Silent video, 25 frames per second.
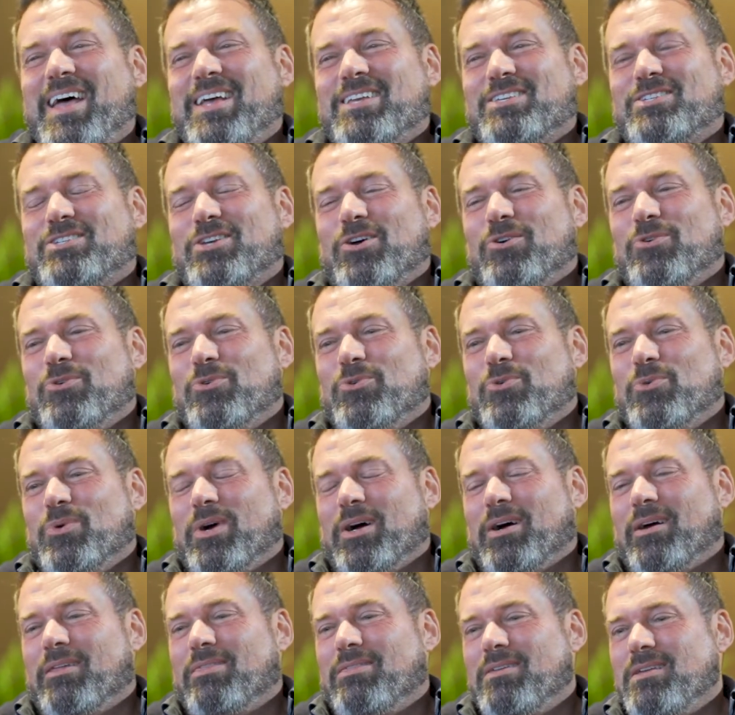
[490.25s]
So
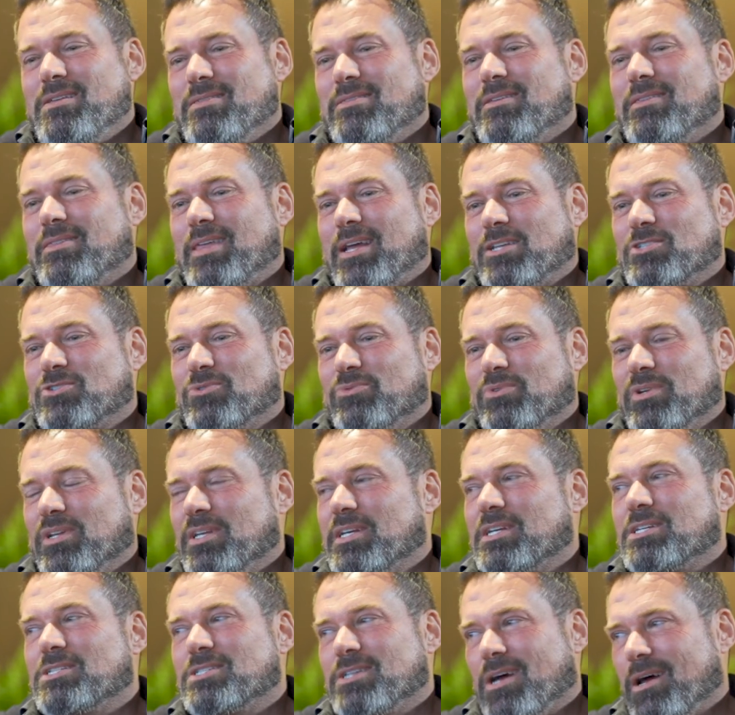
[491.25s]
I think that that's a really
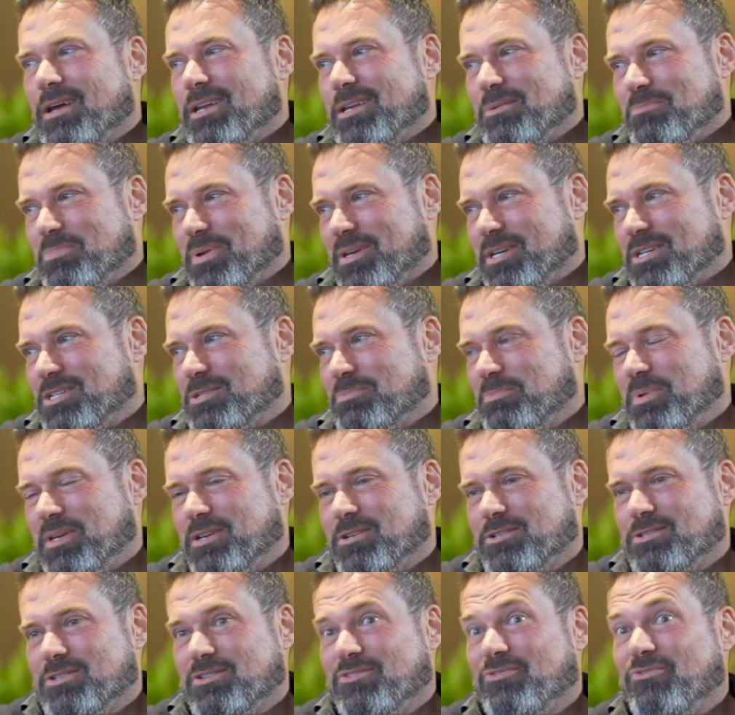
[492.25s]
exciting piece
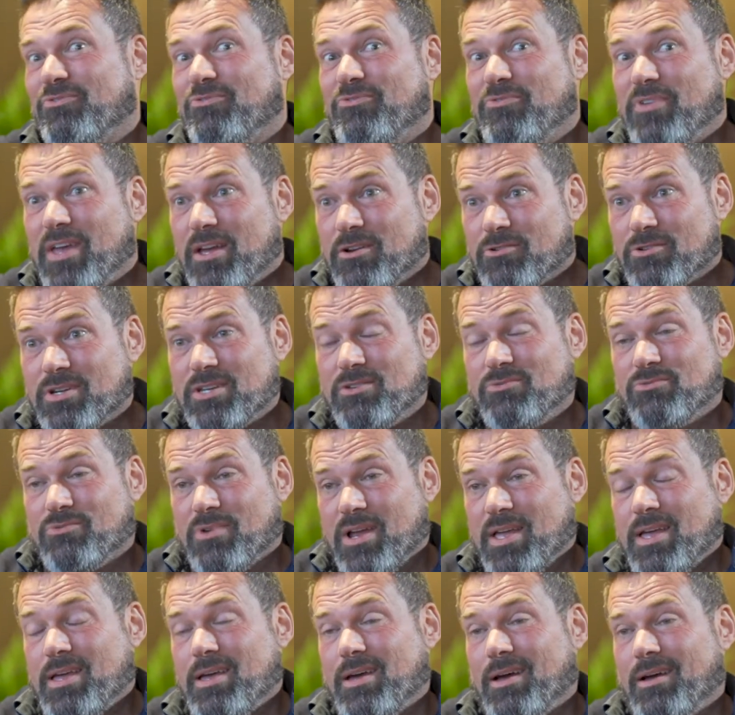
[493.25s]
because it's very
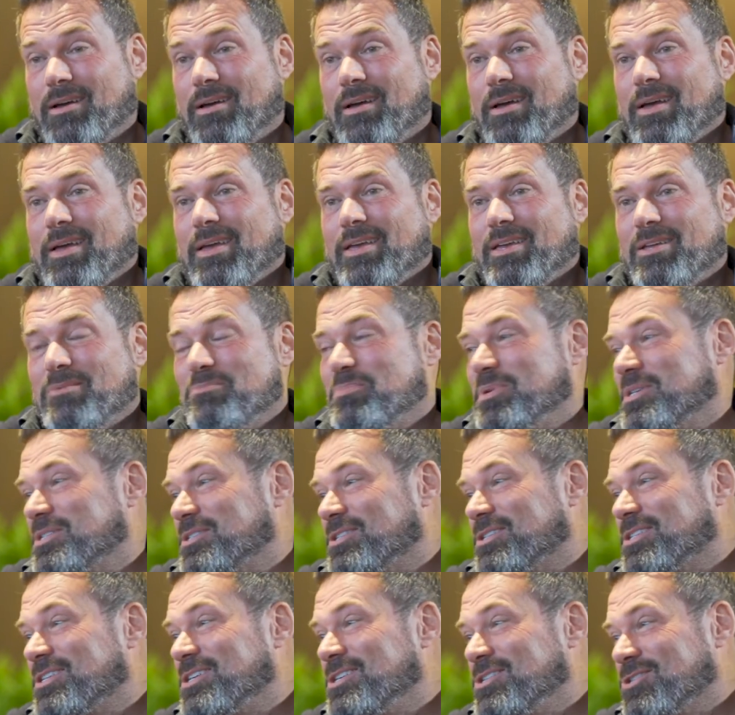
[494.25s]
rare in
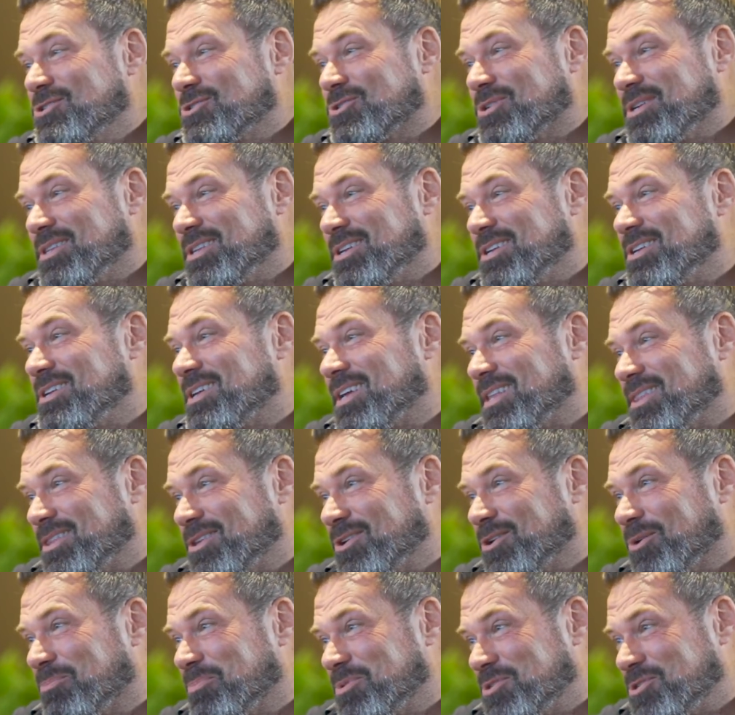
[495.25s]
business history that you get
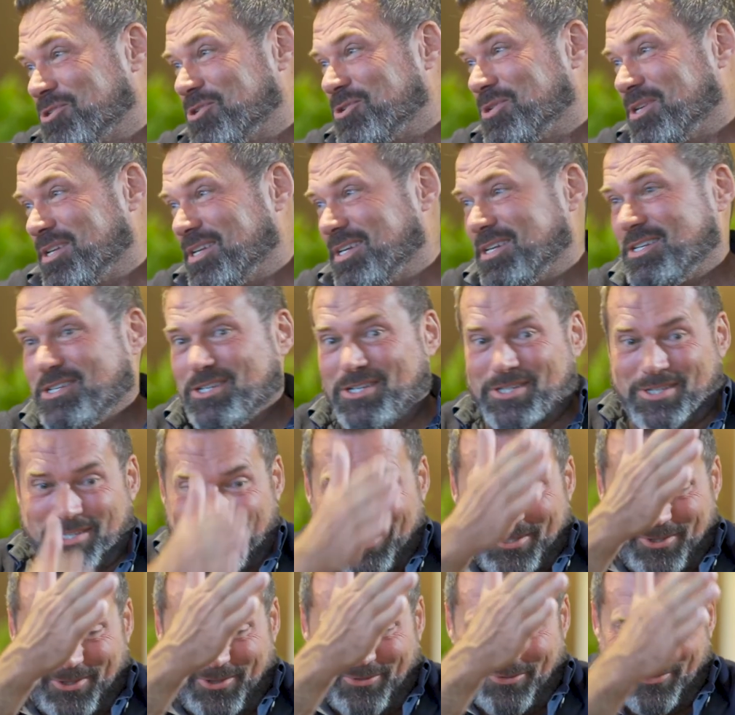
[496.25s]
the opportunity just to
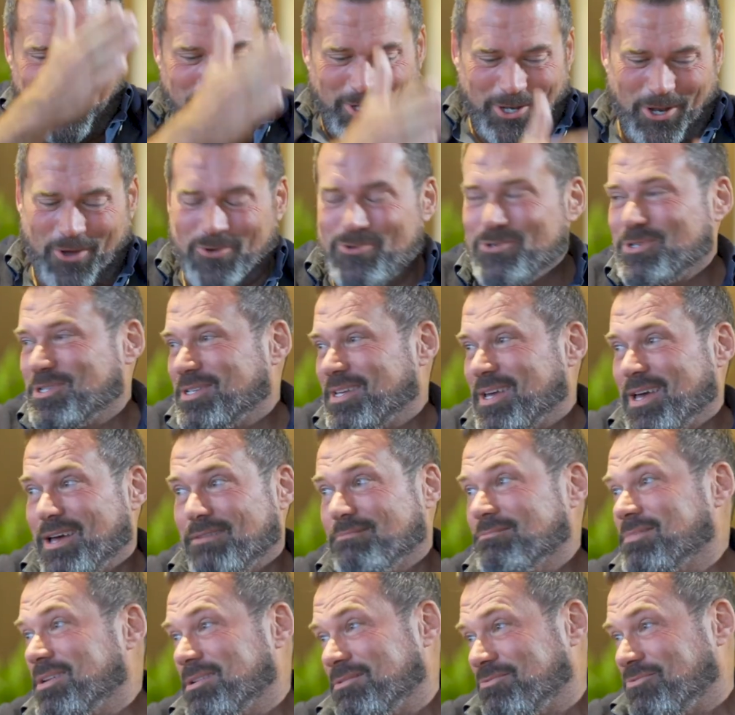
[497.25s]
sort of close
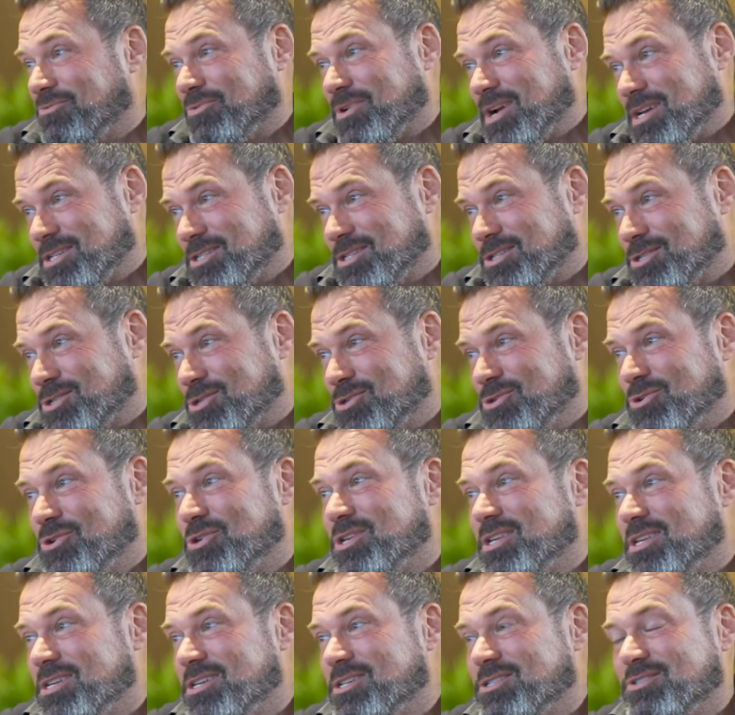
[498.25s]
down. And for us, it's
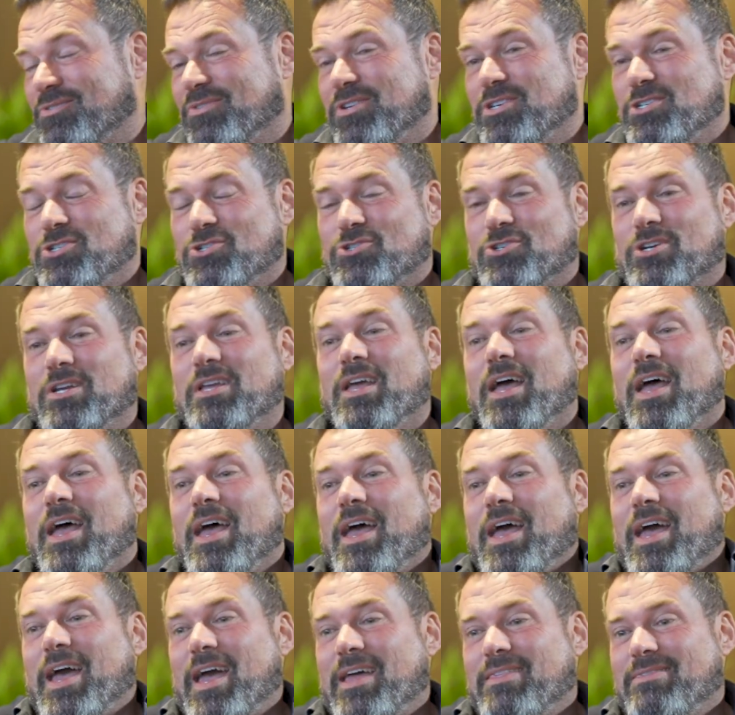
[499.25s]
30 years of history
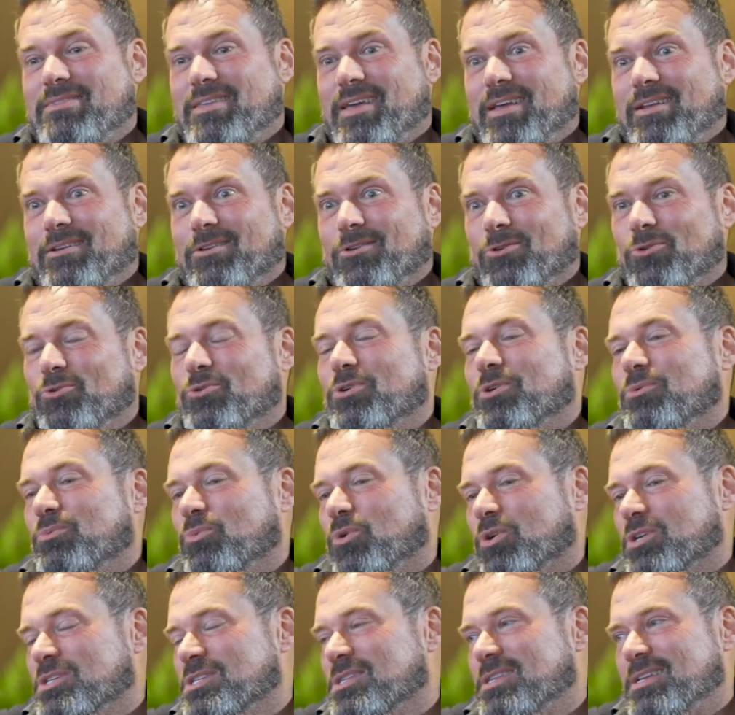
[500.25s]
and then look at
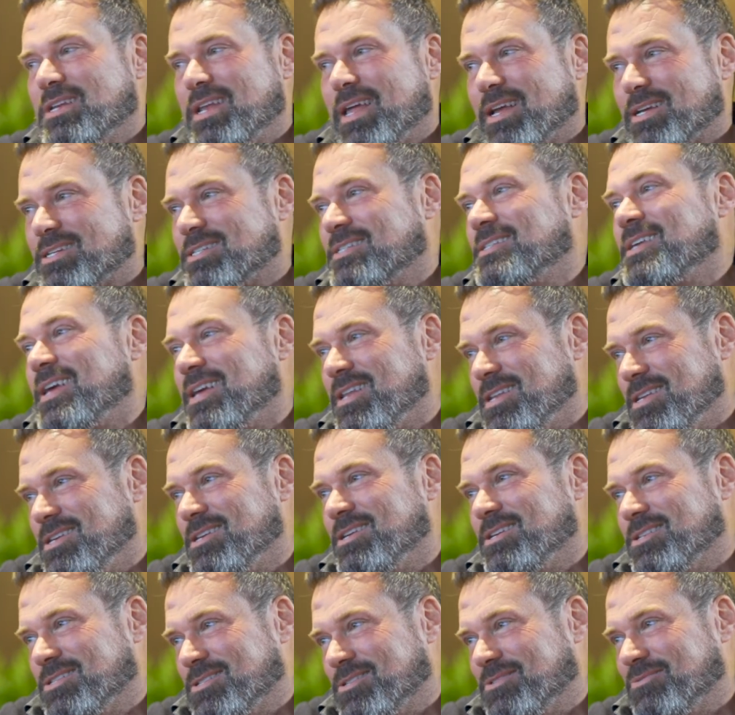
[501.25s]
what does the next 10
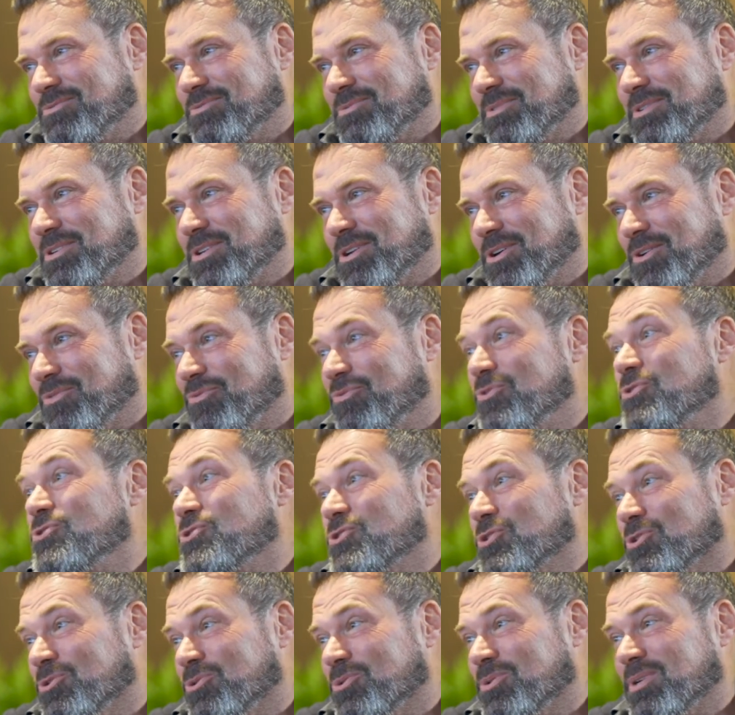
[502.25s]
years of you know
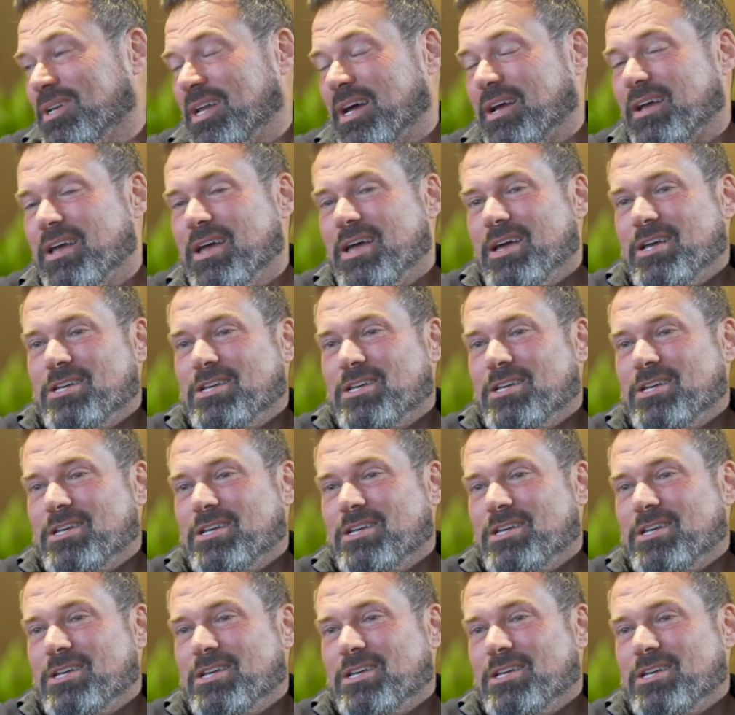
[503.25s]
future look like.